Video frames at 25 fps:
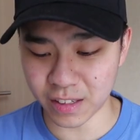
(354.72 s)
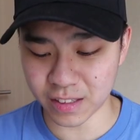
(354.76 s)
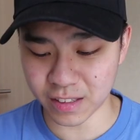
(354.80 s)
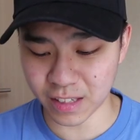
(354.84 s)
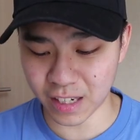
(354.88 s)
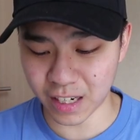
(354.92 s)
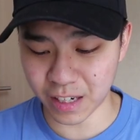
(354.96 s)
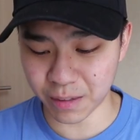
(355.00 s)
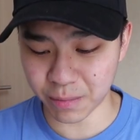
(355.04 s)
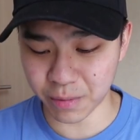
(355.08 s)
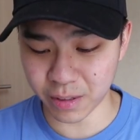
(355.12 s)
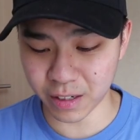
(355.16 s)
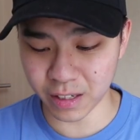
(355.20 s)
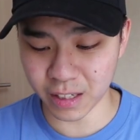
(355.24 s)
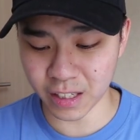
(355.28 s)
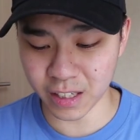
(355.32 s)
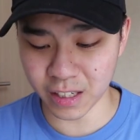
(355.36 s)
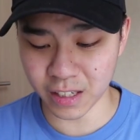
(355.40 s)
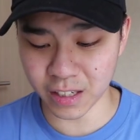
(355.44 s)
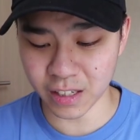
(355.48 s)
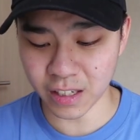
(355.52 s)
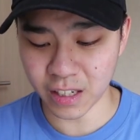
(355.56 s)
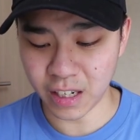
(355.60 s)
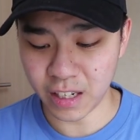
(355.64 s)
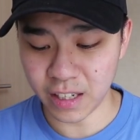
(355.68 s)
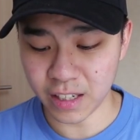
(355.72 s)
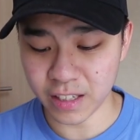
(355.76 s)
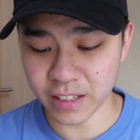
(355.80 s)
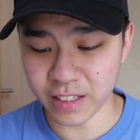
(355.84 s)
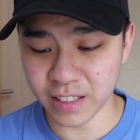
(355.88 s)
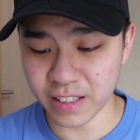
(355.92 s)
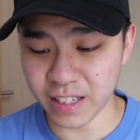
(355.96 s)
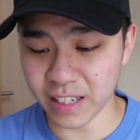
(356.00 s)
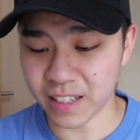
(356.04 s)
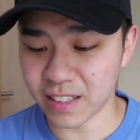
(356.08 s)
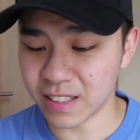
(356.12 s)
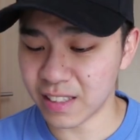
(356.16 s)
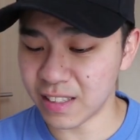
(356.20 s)
this Abra here.
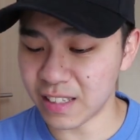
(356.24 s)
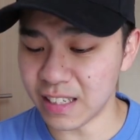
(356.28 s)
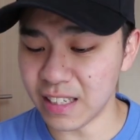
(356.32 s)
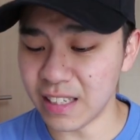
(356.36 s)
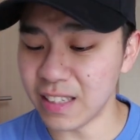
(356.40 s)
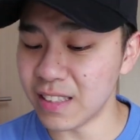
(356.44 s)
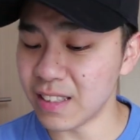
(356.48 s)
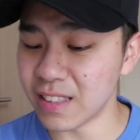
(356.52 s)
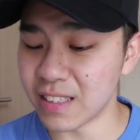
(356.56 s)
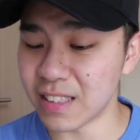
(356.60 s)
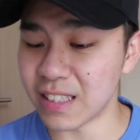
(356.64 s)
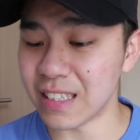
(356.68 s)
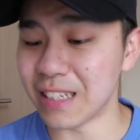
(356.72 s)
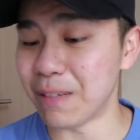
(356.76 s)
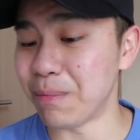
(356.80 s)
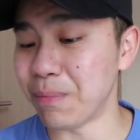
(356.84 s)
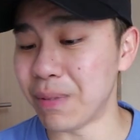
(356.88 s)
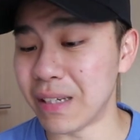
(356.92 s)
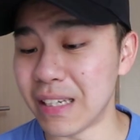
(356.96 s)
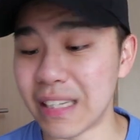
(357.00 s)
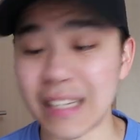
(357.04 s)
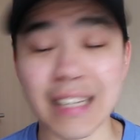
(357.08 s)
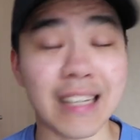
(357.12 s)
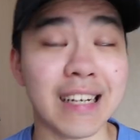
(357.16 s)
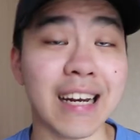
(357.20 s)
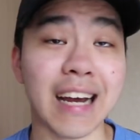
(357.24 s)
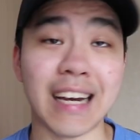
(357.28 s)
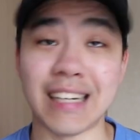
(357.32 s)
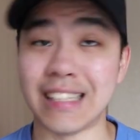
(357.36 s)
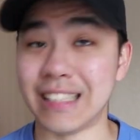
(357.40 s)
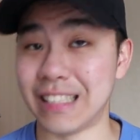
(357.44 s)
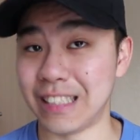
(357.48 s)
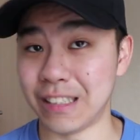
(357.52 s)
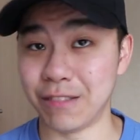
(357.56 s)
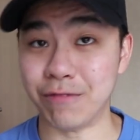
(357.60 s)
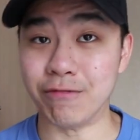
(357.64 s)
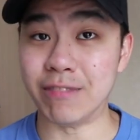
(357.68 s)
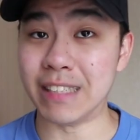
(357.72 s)
16 CP. That
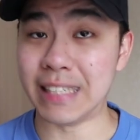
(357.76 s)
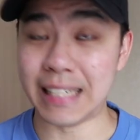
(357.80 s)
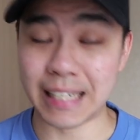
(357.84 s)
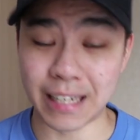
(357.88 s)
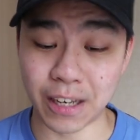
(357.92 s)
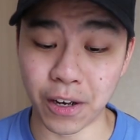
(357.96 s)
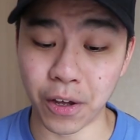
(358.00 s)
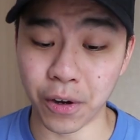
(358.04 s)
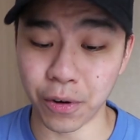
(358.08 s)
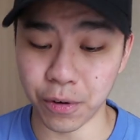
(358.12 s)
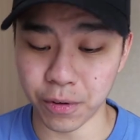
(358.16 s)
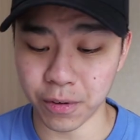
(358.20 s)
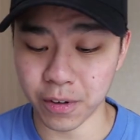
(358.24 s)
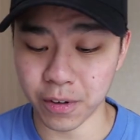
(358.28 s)
is really low.